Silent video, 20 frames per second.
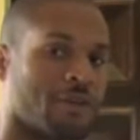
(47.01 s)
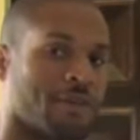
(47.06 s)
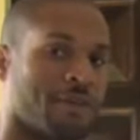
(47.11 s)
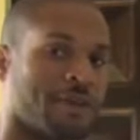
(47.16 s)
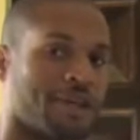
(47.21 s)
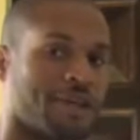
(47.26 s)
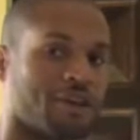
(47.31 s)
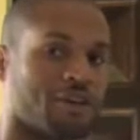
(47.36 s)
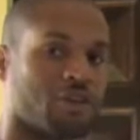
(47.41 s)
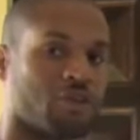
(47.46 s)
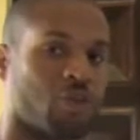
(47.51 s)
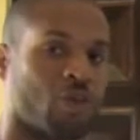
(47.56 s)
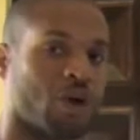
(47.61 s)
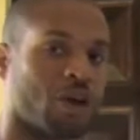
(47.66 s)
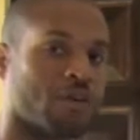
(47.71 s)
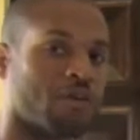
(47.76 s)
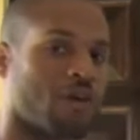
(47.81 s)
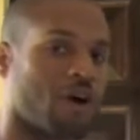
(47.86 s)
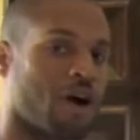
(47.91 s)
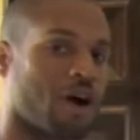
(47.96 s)
Because
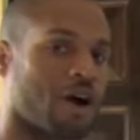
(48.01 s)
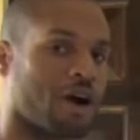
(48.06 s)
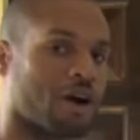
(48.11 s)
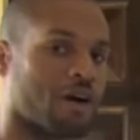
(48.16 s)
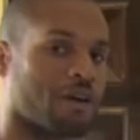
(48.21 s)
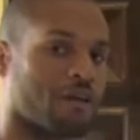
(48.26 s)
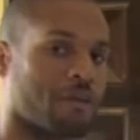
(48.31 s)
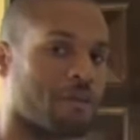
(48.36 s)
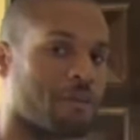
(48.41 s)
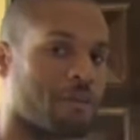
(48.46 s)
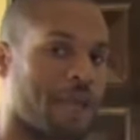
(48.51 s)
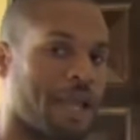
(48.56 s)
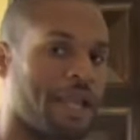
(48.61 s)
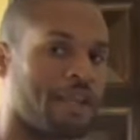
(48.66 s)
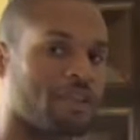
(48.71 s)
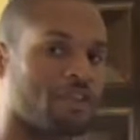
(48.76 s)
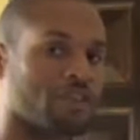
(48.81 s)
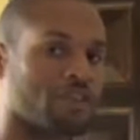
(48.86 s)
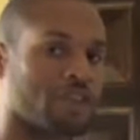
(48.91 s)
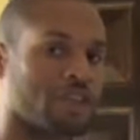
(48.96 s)
one of our
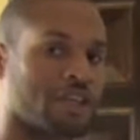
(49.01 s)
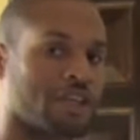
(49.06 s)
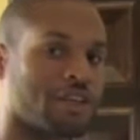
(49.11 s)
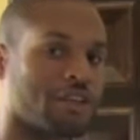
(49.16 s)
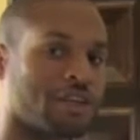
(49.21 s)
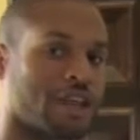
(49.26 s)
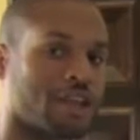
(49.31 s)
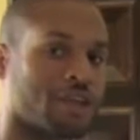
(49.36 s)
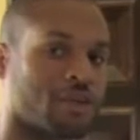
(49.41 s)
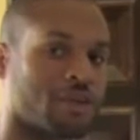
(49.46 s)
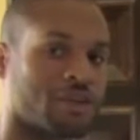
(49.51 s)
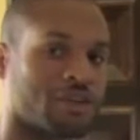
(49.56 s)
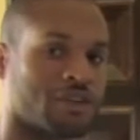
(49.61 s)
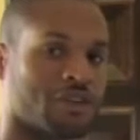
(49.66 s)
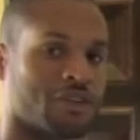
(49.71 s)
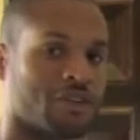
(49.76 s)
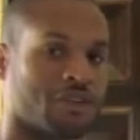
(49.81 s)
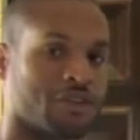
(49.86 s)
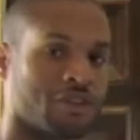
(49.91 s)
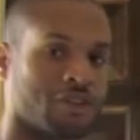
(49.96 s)
major things at the
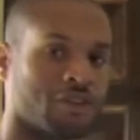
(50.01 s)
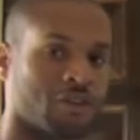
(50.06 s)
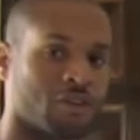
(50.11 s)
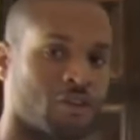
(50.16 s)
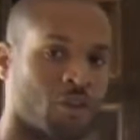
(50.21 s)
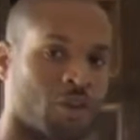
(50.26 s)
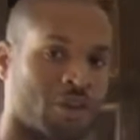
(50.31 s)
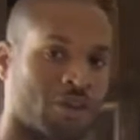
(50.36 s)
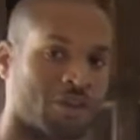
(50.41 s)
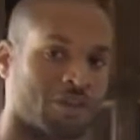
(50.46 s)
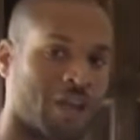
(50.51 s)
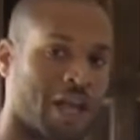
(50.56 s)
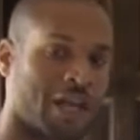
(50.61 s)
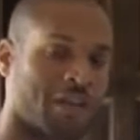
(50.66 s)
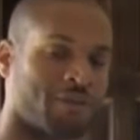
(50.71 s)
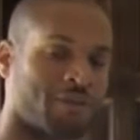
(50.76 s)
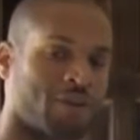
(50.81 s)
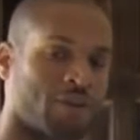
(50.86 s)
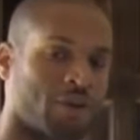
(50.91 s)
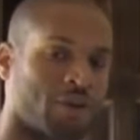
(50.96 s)
resistance is we
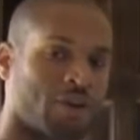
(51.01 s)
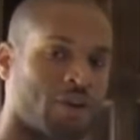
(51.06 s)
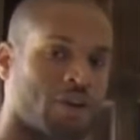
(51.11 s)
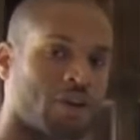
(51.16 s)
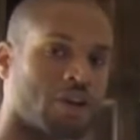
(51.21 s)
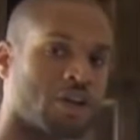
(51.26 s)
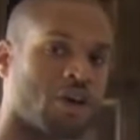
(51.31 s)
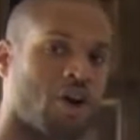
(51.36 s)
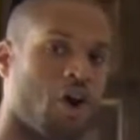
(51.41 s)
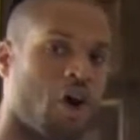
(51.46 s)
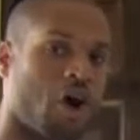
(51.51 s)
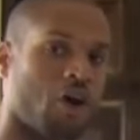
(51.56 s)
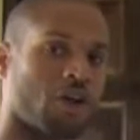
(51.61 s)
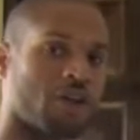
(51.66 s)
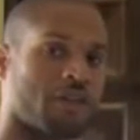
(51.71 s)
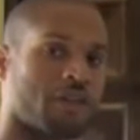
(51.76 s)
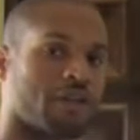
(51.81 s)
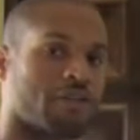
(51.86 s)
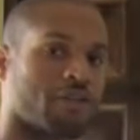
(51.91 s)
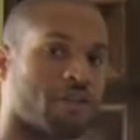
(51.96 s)
cipher
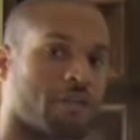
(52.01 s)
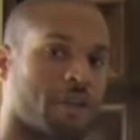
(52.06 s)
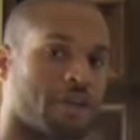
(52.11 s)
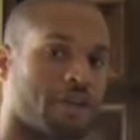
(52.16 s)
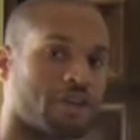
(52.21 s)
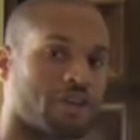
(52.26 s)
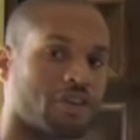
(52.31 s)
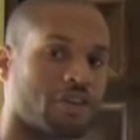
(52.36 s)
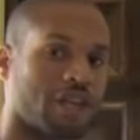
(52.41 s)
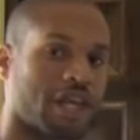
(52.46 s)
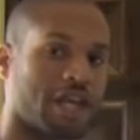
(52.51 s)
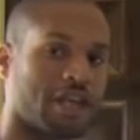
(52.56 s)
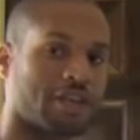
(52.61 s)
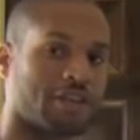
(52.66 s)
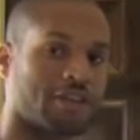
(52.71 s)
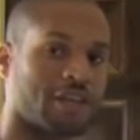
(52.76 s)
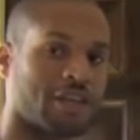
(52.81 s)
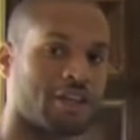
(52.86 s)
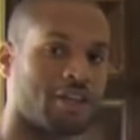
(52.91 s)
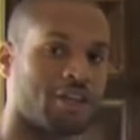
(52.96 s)
all of the information that
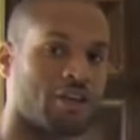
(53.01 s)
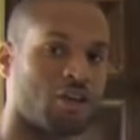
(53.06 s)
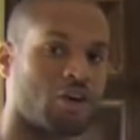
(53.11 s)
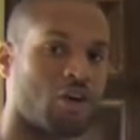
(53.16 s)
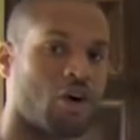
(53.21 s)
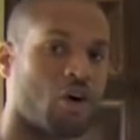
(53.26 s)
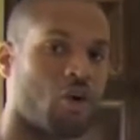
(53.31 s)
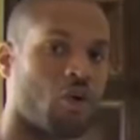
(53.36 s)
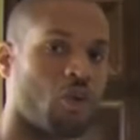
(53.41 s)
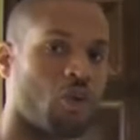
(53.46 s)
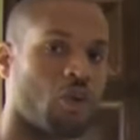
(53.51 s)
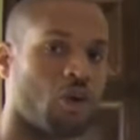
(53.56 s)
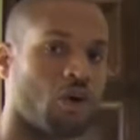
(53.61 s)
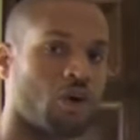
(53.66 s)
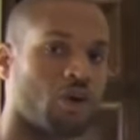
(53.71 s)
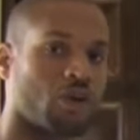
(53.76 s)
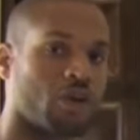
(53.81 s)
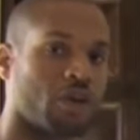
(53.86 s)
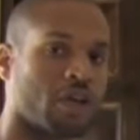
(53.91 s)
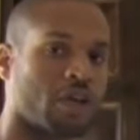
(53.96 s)
is in the occult
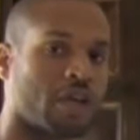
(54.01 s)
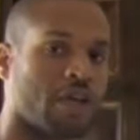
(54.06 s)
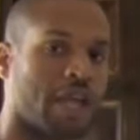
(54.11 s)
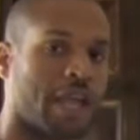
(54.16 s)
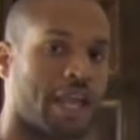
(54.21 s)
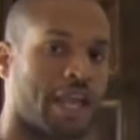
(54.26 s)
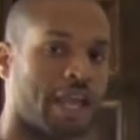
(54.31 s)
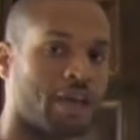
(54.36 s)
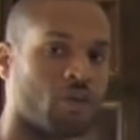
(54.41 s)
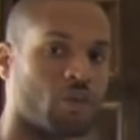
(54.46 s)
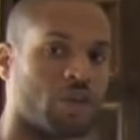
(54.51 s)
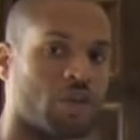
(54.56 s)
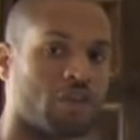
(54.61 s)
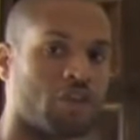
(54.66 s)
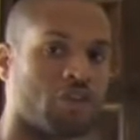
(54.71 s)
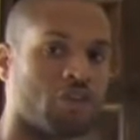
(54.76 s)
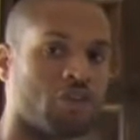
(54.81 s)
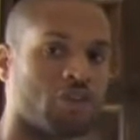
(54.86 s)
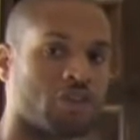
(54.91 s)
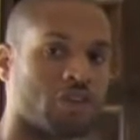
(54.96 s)
world, and we
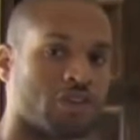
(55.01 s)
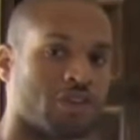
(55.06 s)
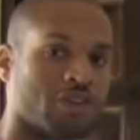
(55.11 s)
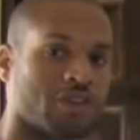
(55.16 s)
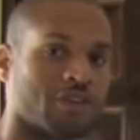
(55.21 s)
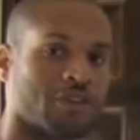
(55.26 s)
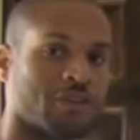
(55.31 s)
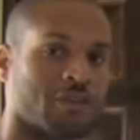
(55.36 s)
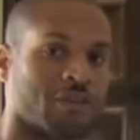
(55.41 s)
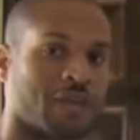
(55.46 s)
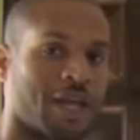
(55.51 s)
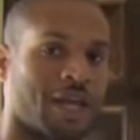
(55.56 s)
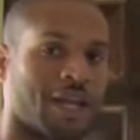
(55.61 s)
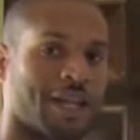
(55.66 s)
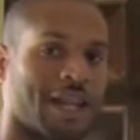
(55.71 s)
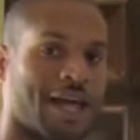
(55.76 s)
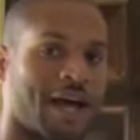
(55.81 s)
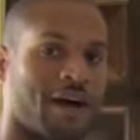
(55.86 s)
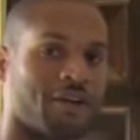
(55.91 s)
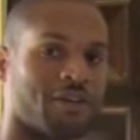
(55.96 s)
use a system that
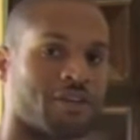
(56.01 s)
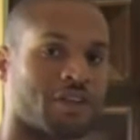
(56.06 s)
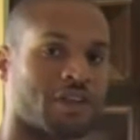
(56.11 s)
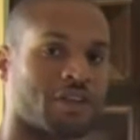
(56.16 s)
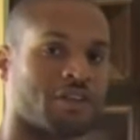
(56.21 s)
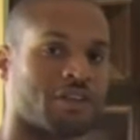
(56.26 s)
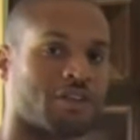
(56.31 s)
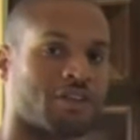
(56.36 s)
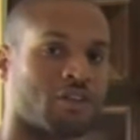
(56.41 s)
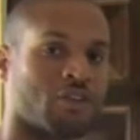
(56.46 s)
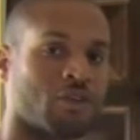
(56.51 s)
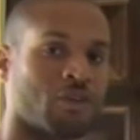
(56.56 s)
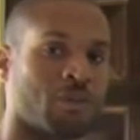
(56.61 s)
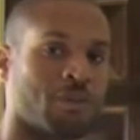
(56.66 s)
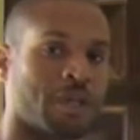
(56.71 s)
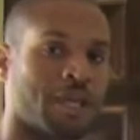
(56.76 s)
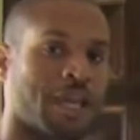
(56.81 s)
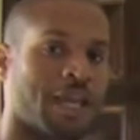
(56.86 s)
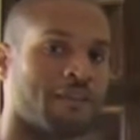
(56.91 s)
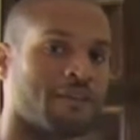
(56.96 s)
allows us to
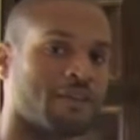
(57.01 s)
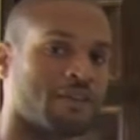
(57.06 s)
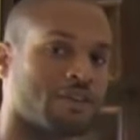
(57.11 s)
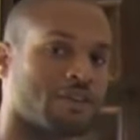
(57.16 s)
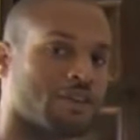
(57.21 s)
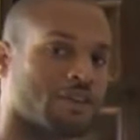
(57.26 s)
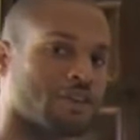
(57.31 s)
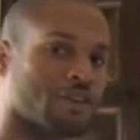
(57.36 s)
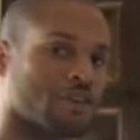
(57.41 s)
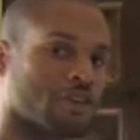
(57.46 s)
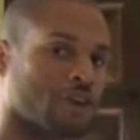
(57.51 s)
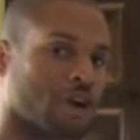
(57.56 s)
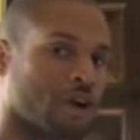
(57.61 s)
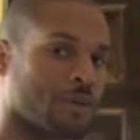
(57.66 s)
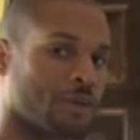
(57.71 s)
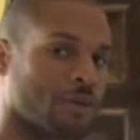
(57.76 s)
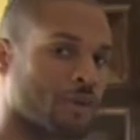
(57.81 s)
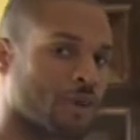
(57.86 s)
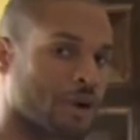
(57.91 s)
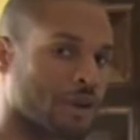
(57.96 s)
be able to
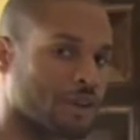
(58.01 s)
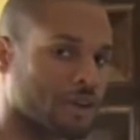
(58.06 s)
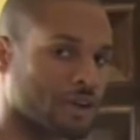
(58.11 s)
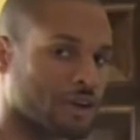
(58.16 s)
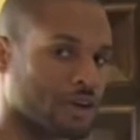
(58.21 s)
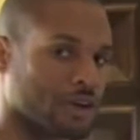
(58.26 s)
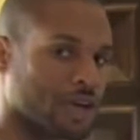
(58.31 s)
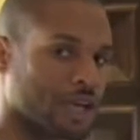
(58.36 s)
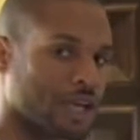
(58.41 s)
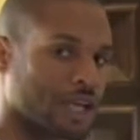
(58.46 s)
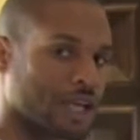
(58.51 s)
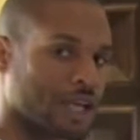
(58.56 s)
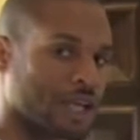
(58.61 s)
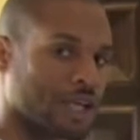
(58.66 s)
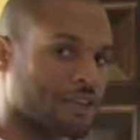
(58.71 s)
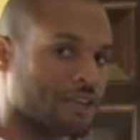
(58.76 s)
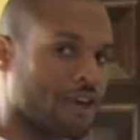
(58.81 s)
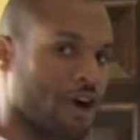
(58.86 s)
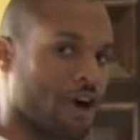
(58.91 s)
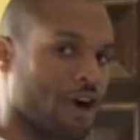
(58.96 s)
determine whether
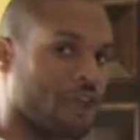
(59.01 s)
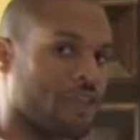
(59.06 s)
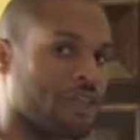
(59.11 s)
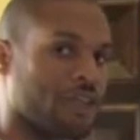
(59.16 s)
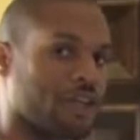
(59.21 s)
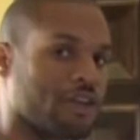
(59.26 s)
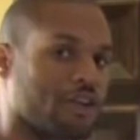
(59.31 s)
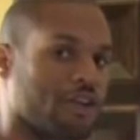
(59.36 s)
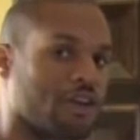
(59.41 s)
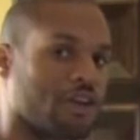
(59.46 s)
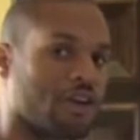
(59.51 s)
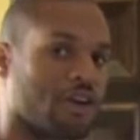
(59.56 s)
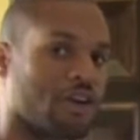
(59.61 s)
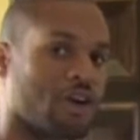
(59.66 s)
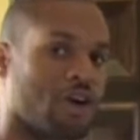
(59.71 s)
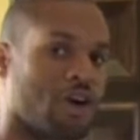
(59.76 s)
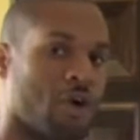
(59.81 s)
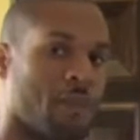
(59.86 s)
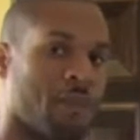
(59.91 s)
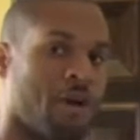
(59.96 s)
it's authentic,
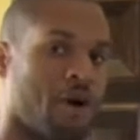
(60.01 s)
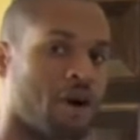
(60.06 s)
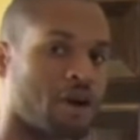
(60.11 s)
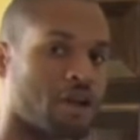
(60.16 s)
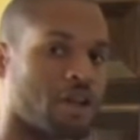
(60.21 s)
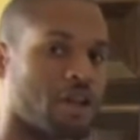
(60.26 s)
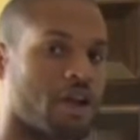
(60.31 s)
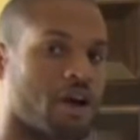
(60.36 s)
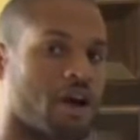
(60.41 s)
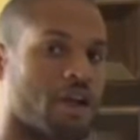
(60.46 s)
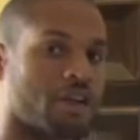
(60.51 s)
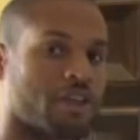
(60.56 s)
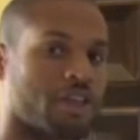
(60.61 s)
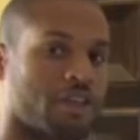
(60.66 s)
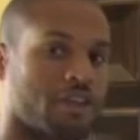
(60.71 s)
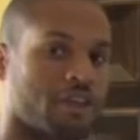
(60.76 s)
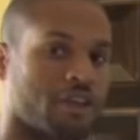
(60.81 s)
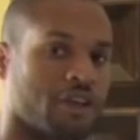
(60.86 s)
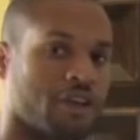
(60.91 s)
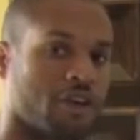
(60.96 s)
partly
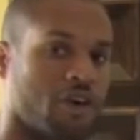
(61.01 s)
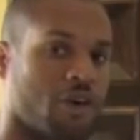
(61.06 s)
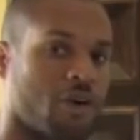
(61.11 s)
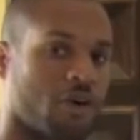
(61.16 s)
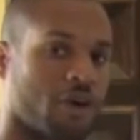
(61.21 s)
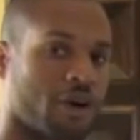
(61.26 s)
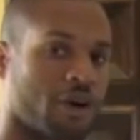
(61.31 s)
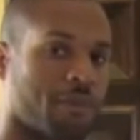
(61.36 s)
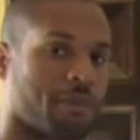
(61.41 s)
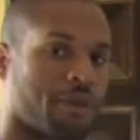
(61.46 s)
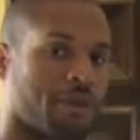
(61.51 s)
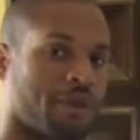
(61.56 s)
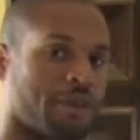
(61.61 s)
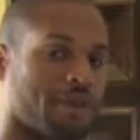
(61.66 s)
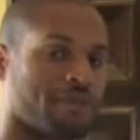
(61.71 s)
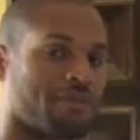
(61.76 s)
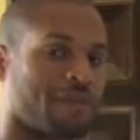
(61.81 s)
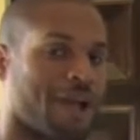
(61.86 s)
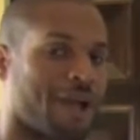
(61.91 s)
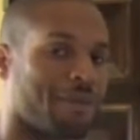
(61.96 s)
authentic, or completely
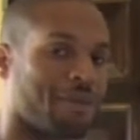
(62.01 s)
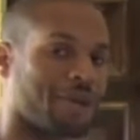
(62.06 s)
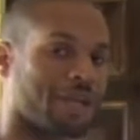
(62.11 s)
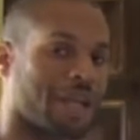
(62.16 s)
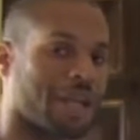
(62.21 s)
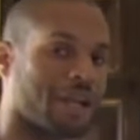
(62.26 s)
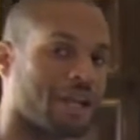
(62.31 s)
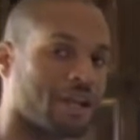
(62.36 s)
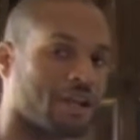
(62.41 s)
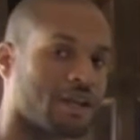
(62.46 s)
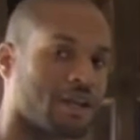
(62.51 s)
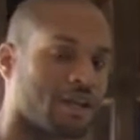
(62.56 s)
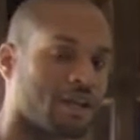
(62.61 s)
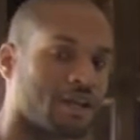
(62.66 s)
fabricated.